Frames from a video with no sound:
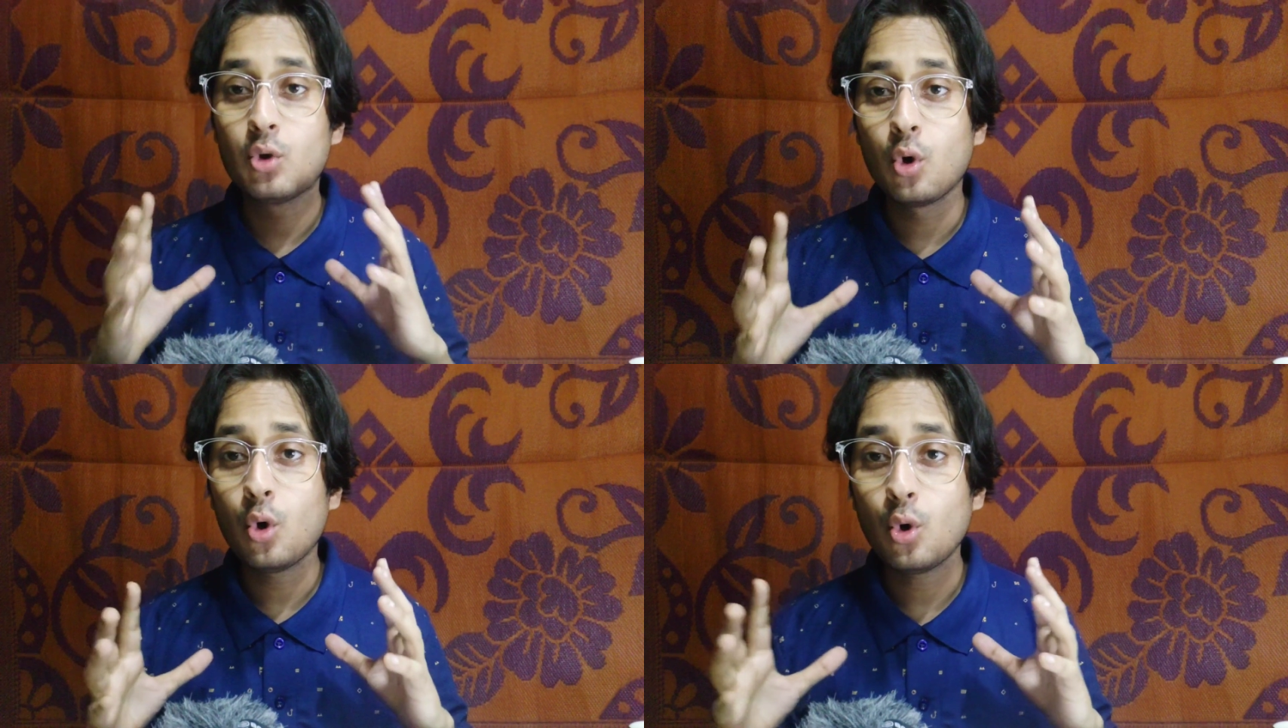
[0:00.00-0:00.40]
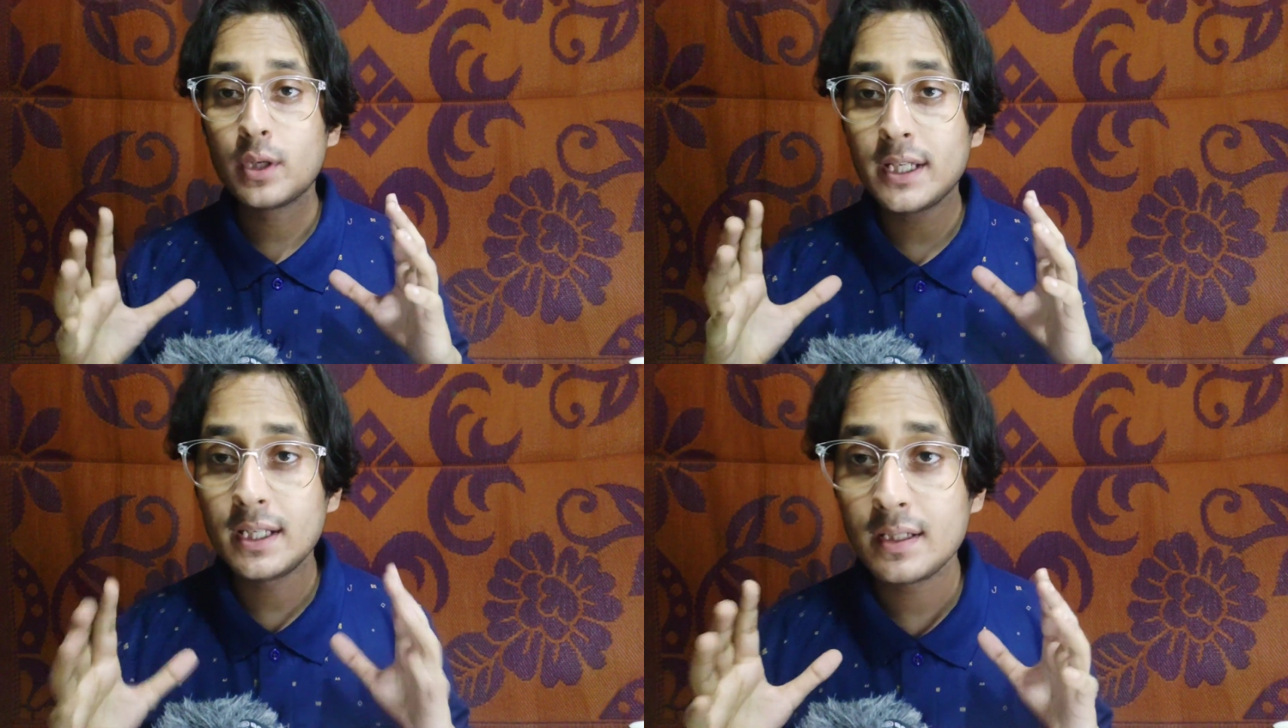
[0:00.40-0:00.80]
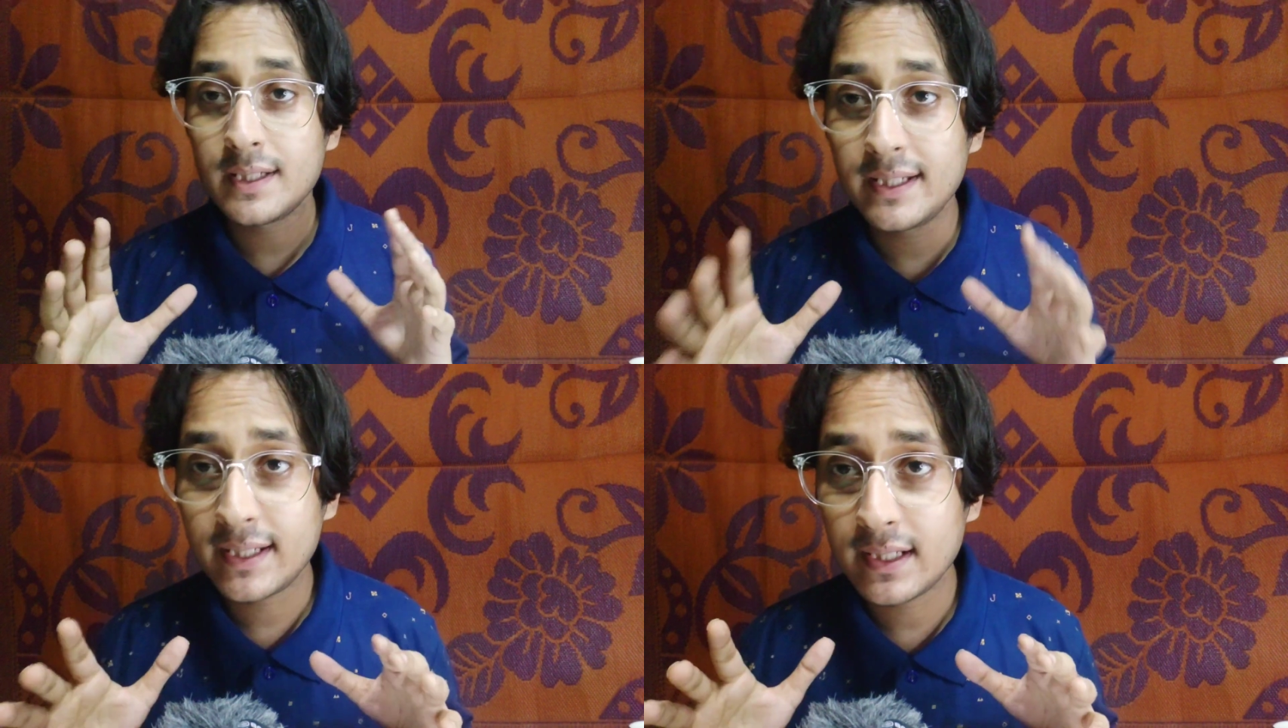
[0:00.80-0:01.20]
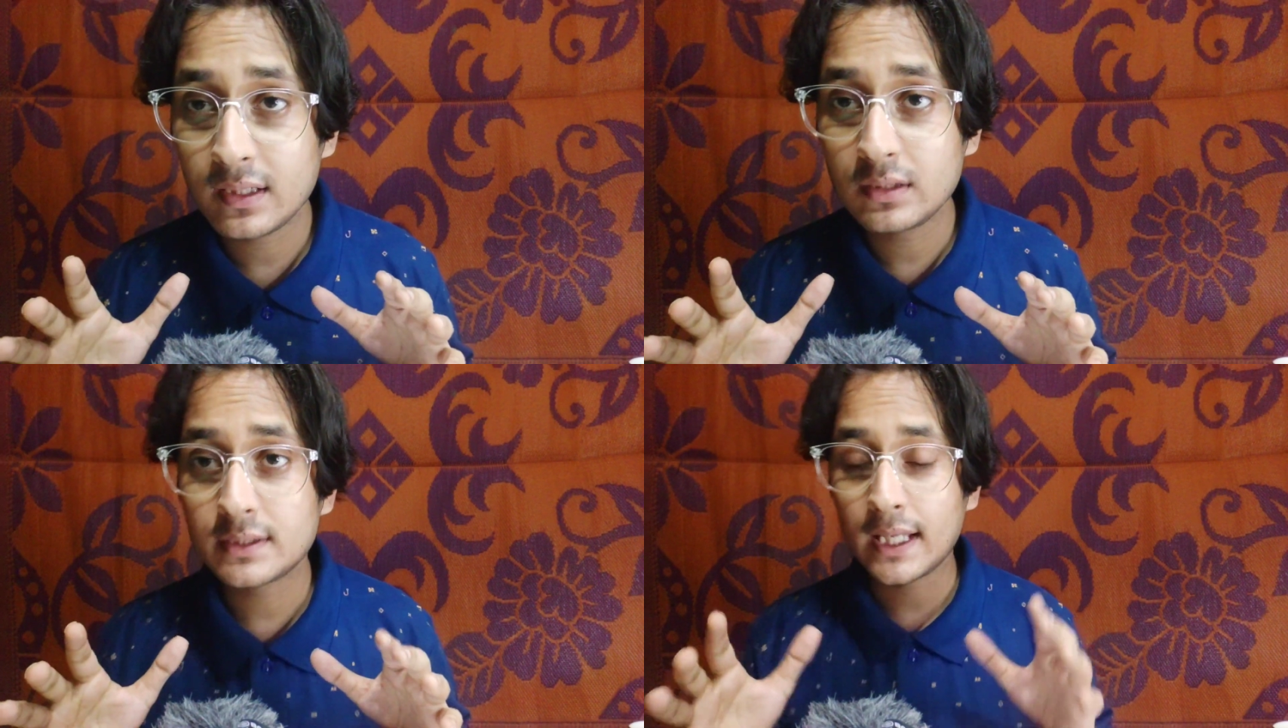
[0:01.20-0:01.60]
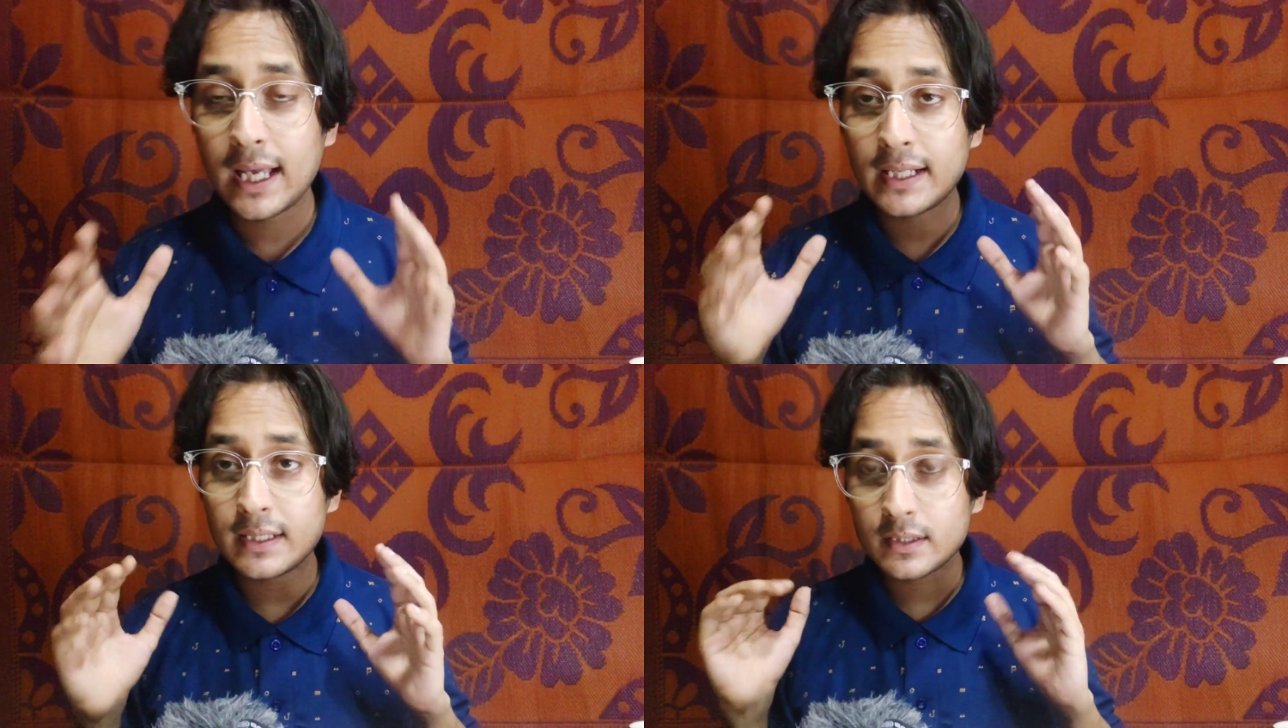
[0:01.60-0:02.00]
go in details
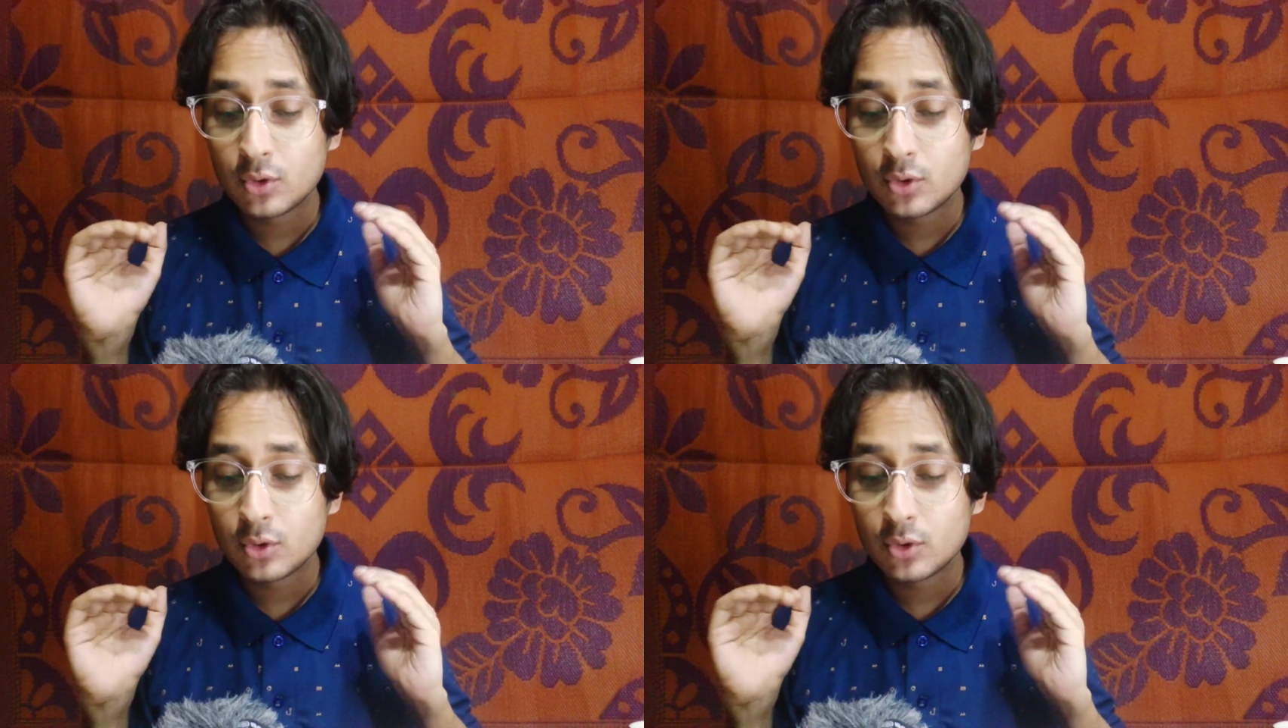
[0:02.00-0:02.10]
and